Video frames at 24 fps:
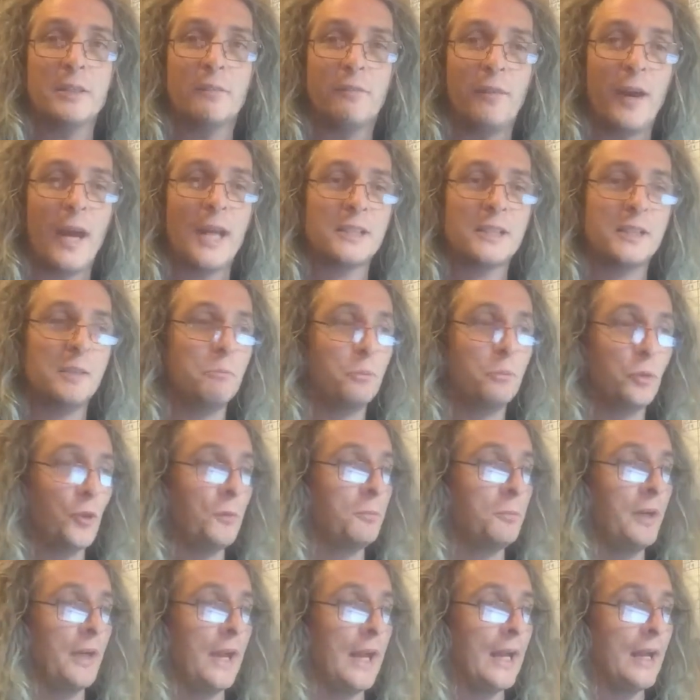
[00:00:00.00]
a vast
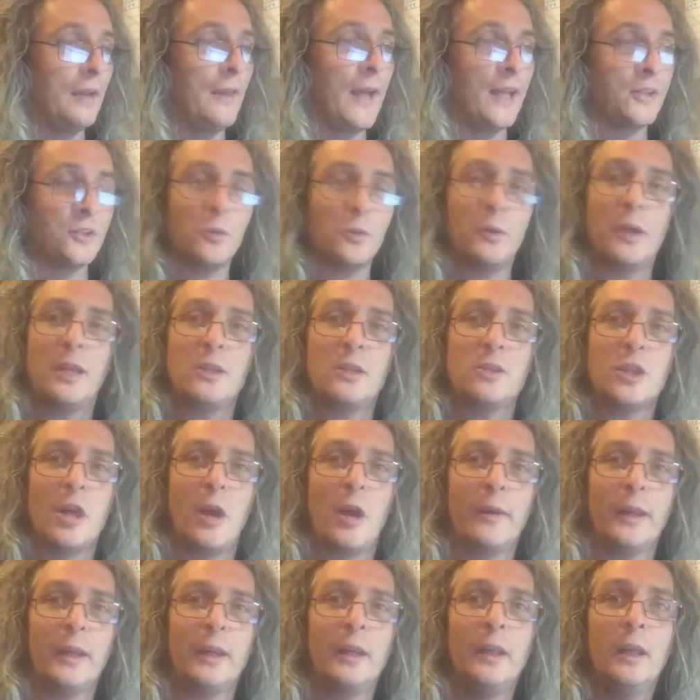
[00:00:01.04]
improvement, and that's already
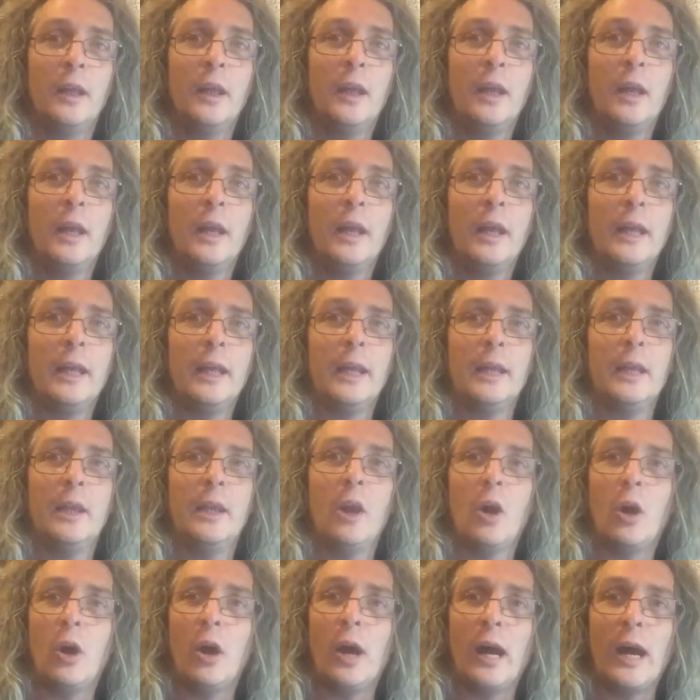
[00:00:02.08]
showing in
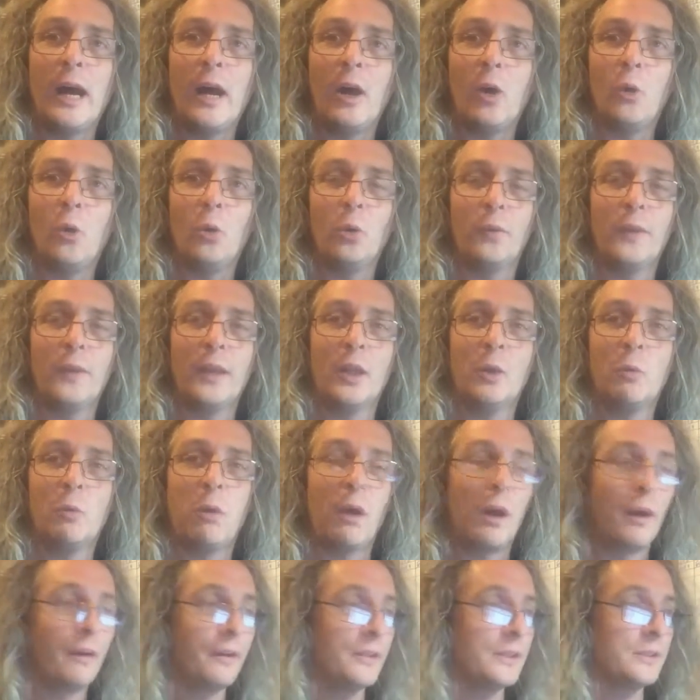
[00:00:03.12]
all the
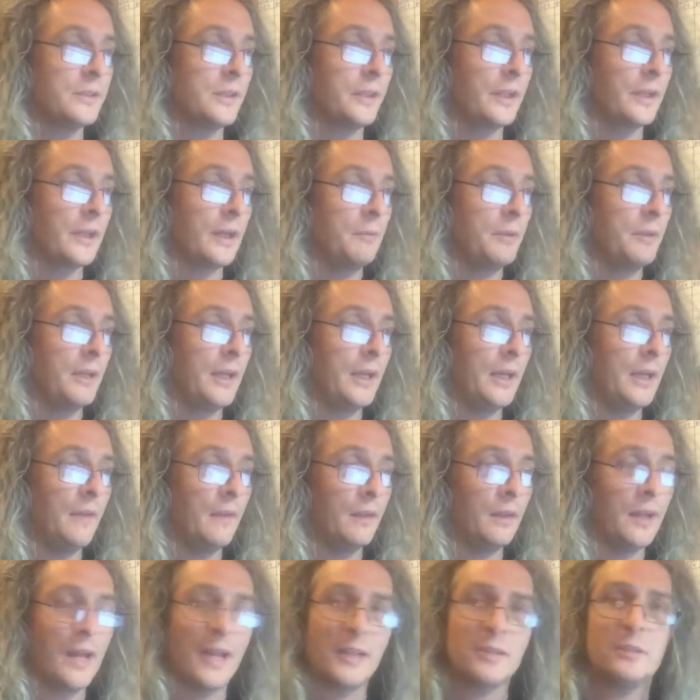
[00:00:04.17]
inquiries that are coming in the
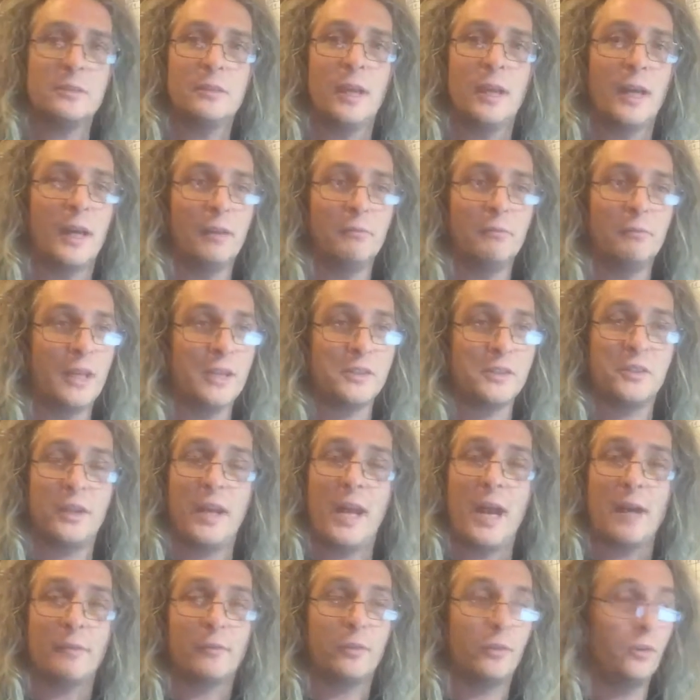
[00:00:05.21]
last yesterday
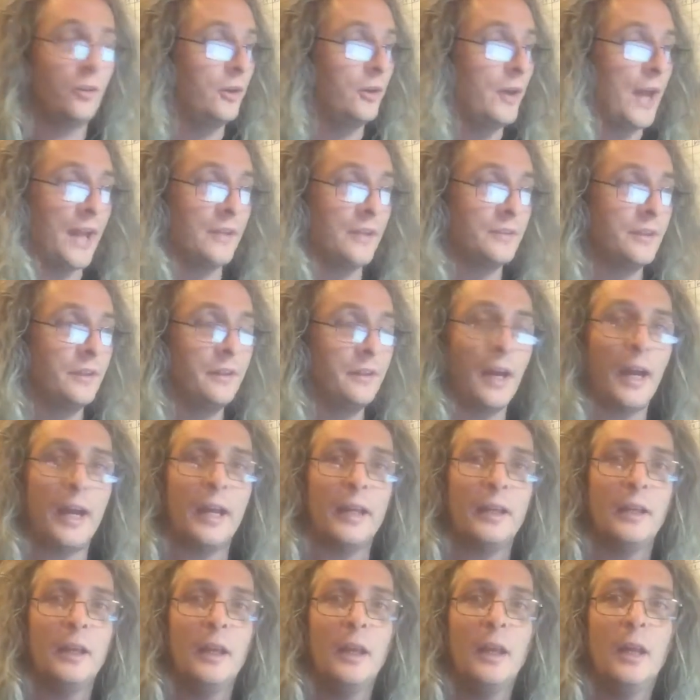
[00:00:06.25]
afternoon and
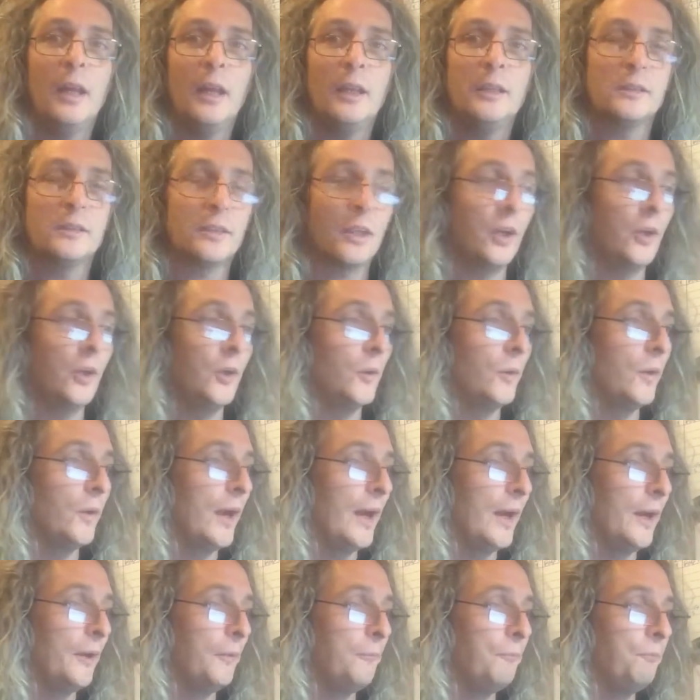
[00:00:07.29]
today.
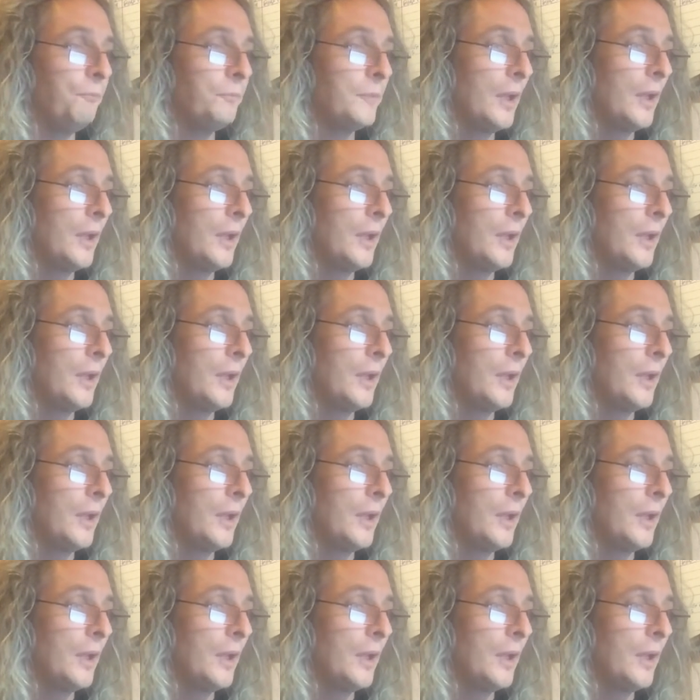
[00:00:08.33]
So